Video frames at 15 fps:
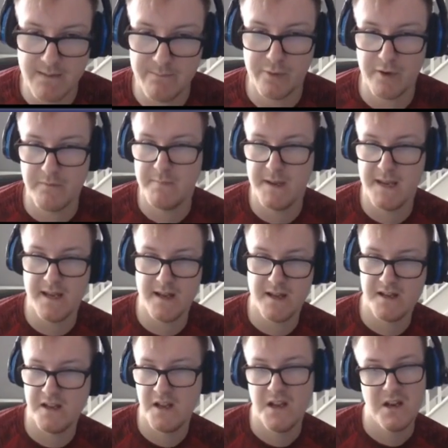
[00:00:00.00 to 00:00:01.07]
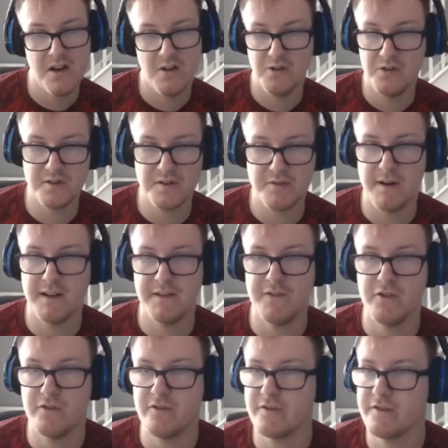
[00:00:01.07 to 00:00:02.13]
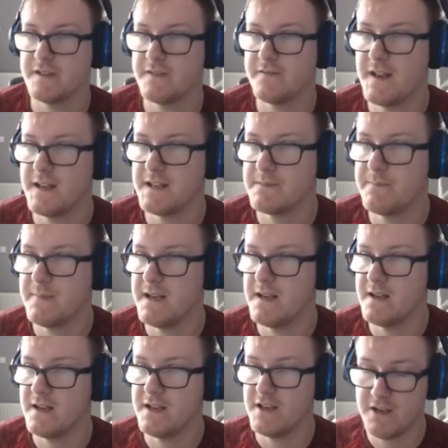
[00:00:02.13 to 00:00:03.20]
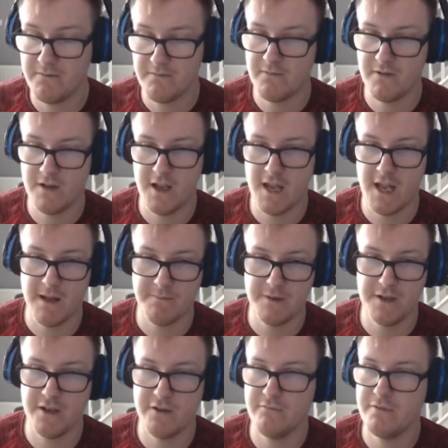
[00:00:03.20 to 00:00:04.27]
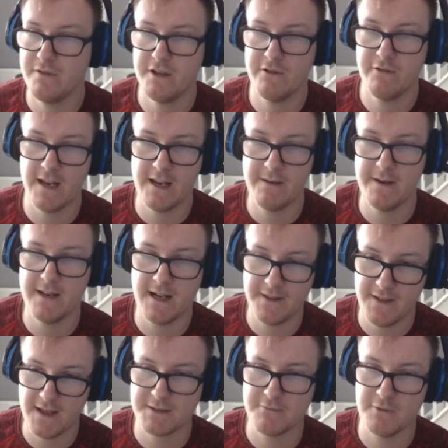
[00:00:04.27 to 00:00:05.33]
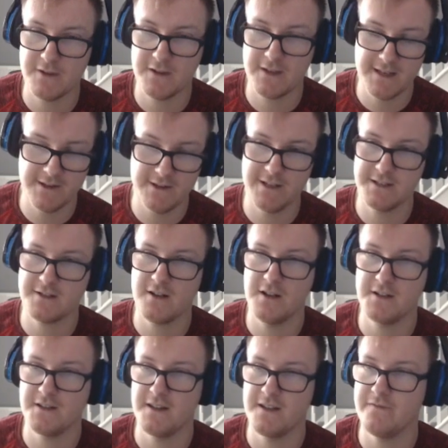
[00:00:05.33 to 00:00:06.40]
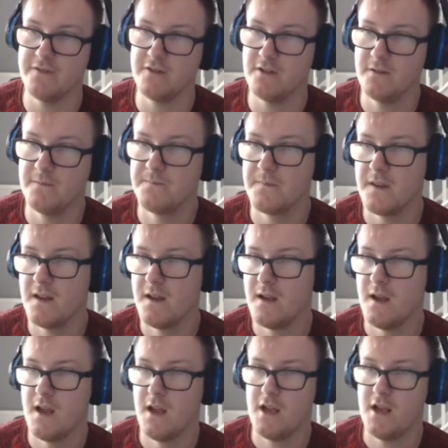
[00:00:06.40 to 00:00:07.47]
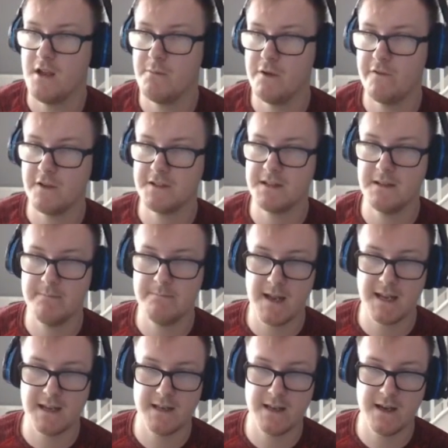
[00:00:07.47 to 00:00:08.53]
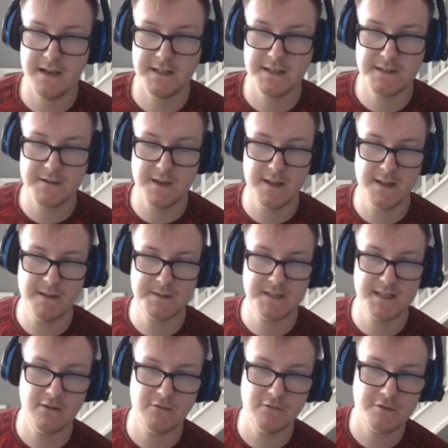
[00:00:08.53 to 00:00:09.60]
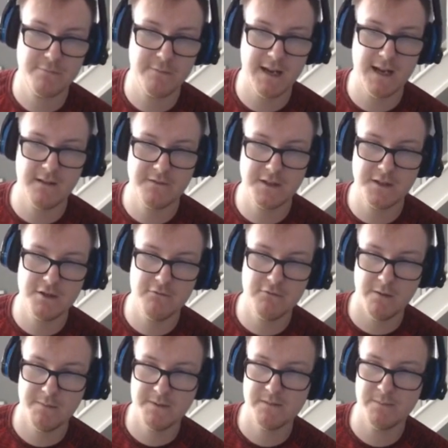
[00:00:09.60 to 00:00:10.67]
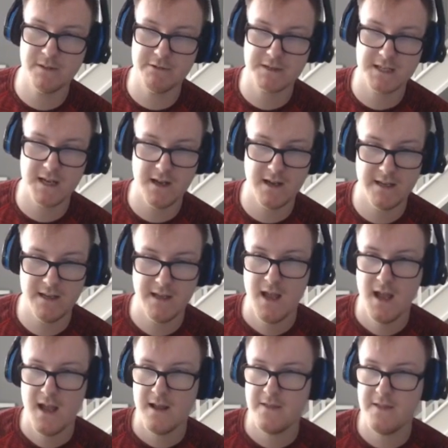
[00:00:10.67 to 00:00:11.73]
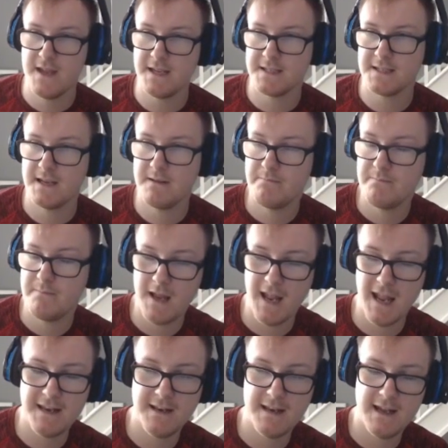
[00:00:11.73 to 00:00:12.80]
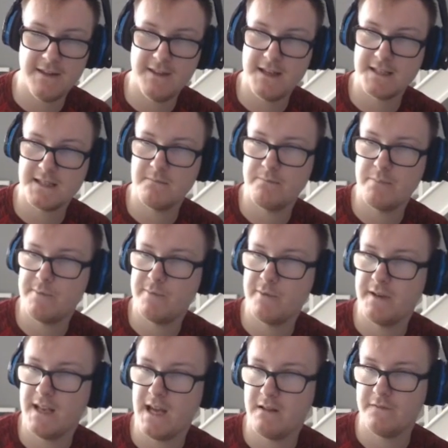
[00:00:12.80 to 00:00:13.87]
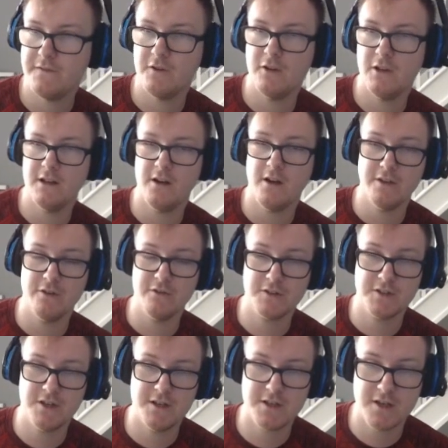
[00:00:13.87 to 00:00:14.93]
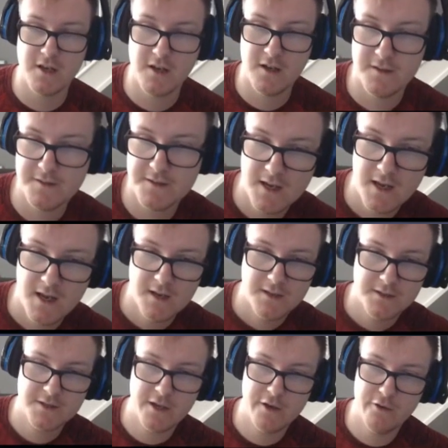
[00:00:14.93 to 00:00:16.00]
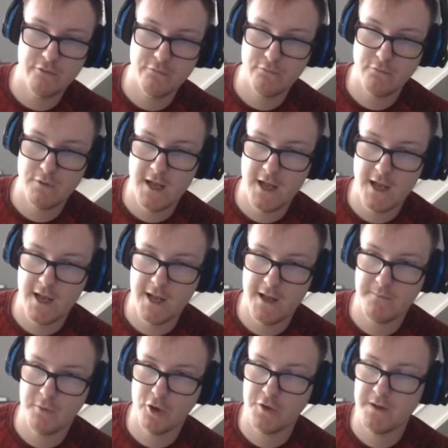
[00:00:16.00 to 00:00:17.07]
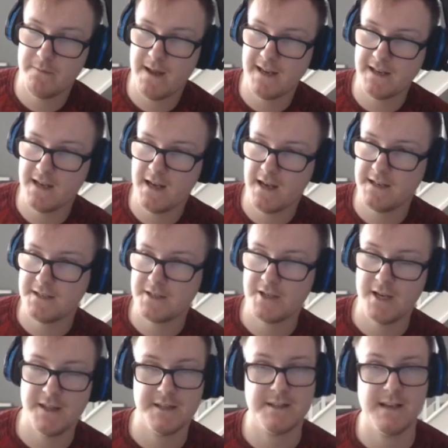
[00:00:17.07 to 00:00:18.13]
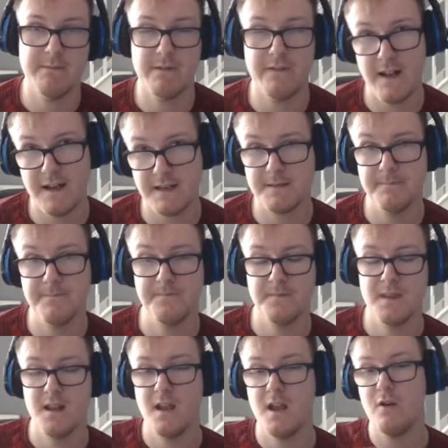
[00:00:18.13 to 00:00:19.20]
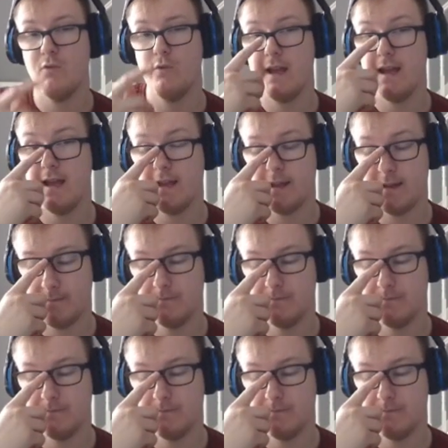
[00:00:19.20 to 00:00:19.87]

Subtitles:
point beater or 2400 defense beater. You name it, that's what these cards are there for. Moving on to the Mekk-Knights themselves, we have the 2 copies of Blue Sky. This and Purple Nightfall are your search cards. So all the Mekk-Knights share the same effect, where